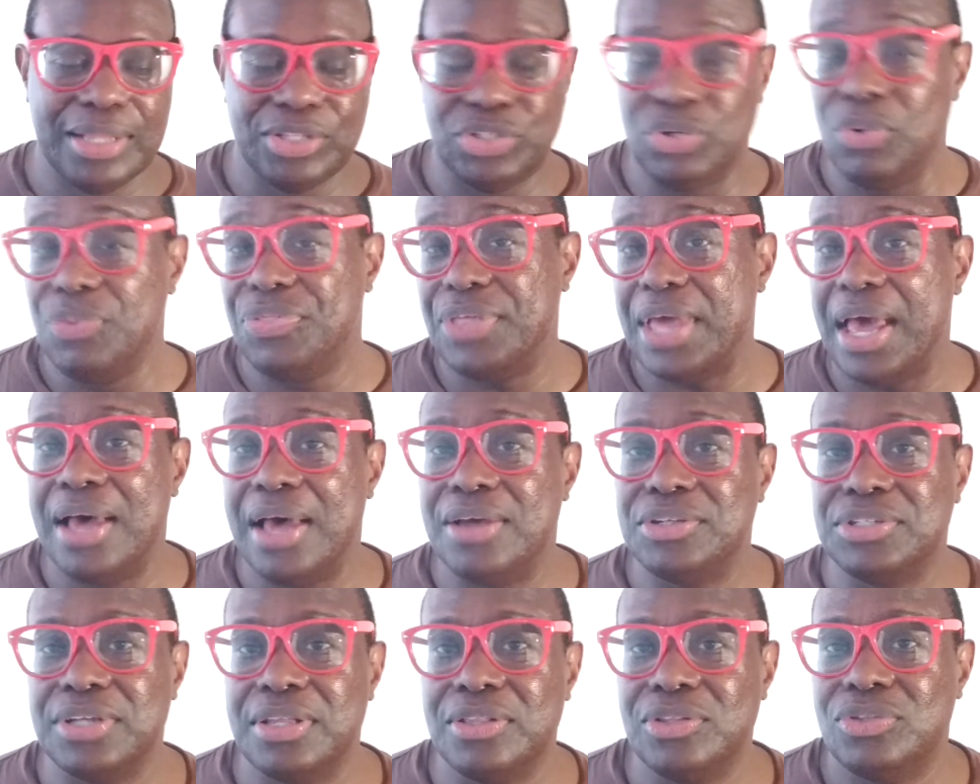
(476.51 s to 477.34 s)

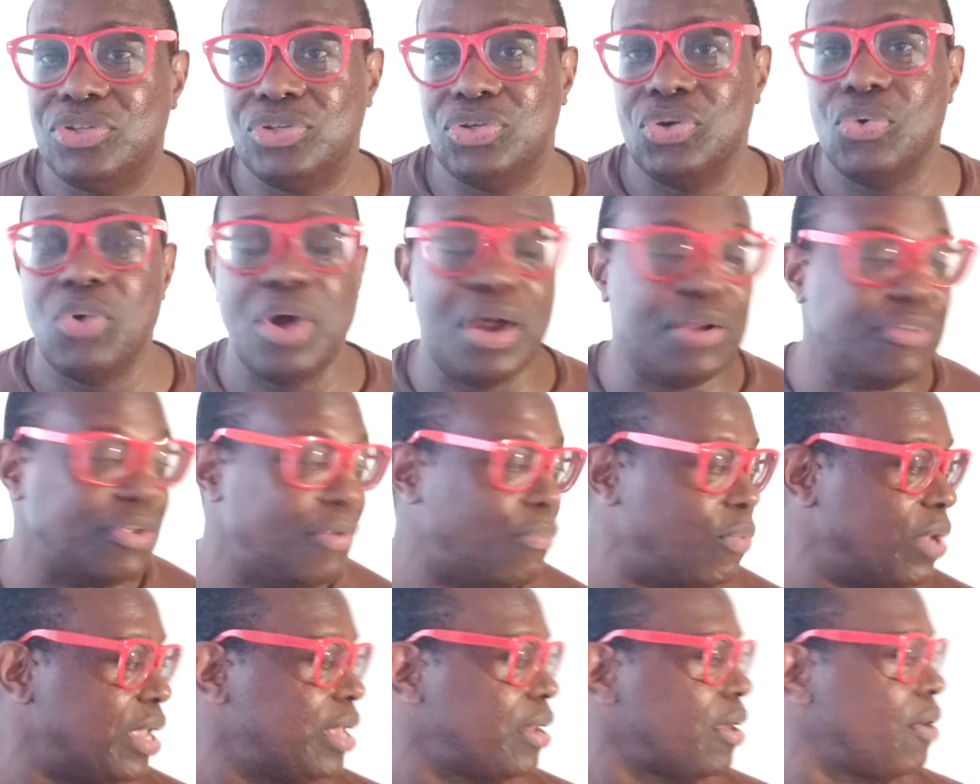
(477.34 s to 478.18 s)
$2,000,
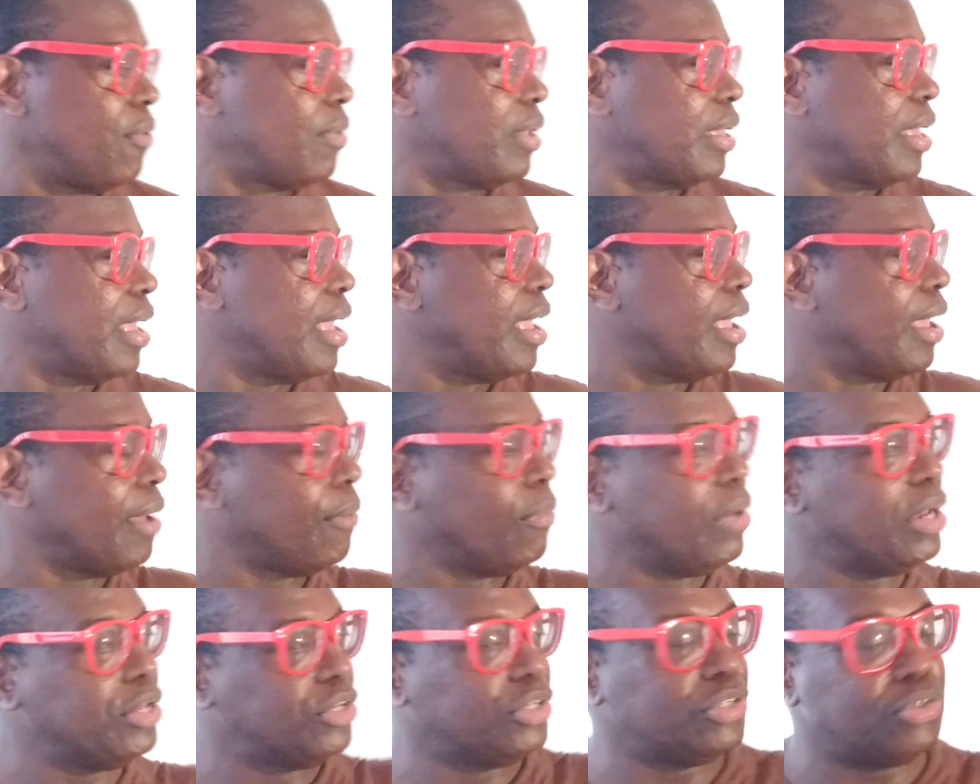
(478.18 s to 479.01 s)
$200, we don't care.
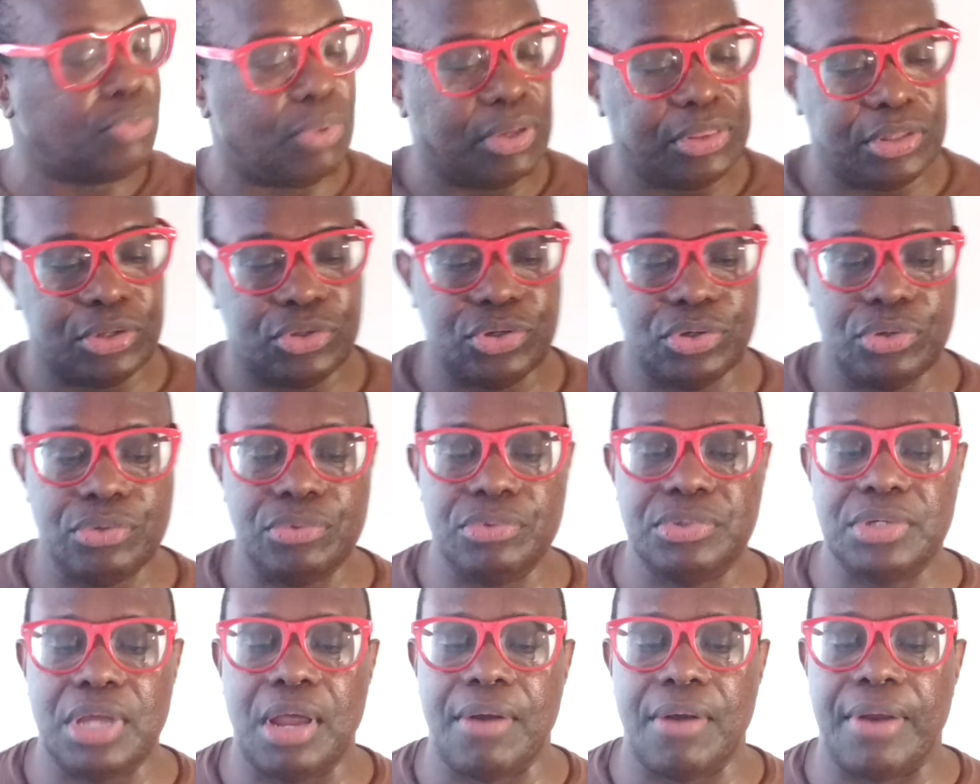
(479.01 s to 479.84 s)
We just want the
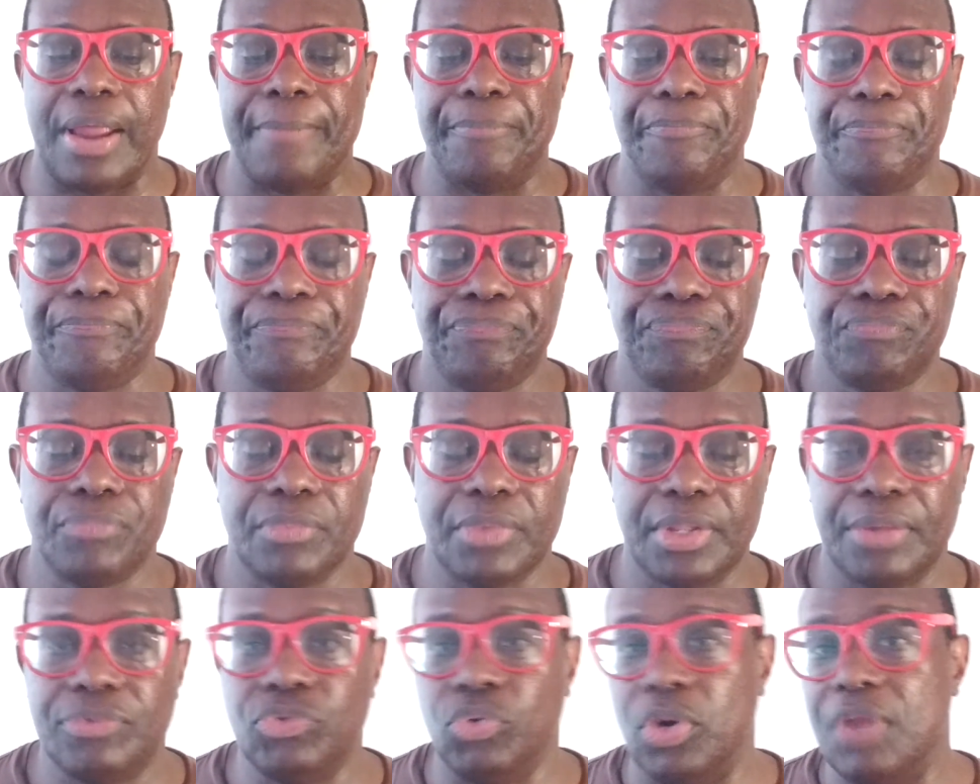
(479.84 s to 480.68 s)
twos. All right.
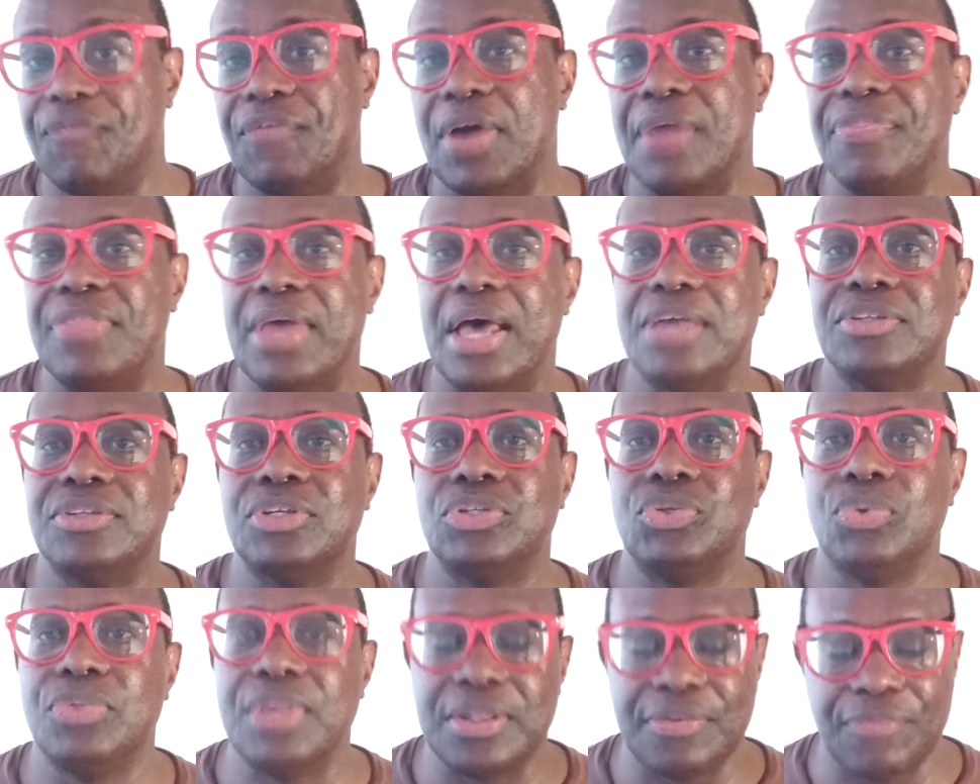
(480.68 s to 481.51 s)

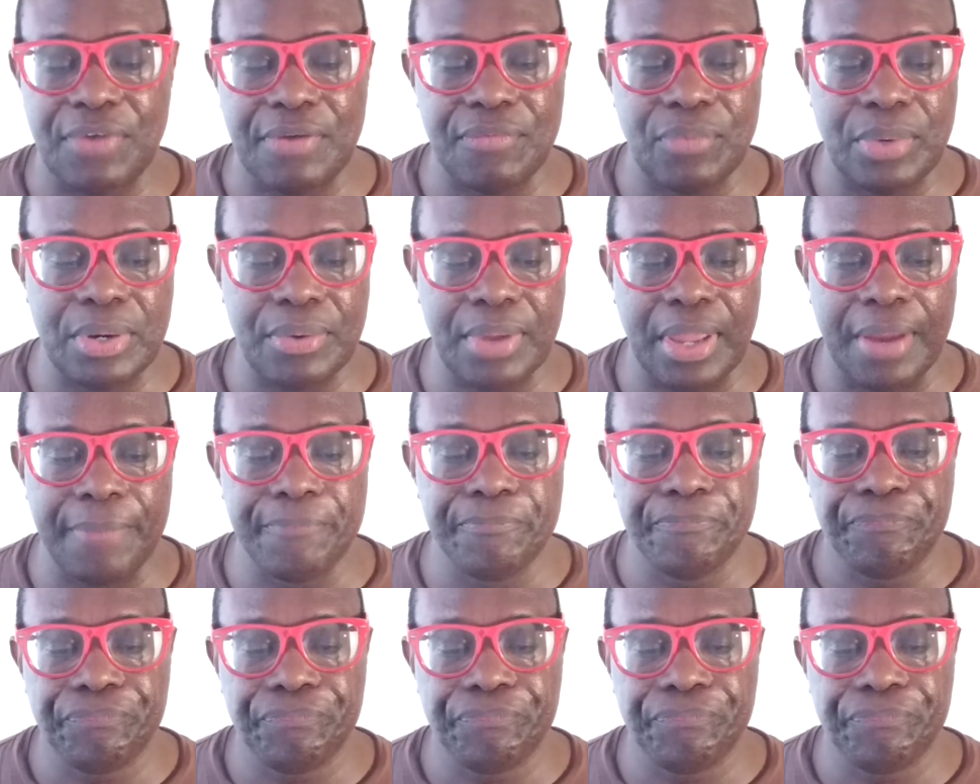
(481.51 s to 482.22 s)
$25,000, $2,500, we don't care.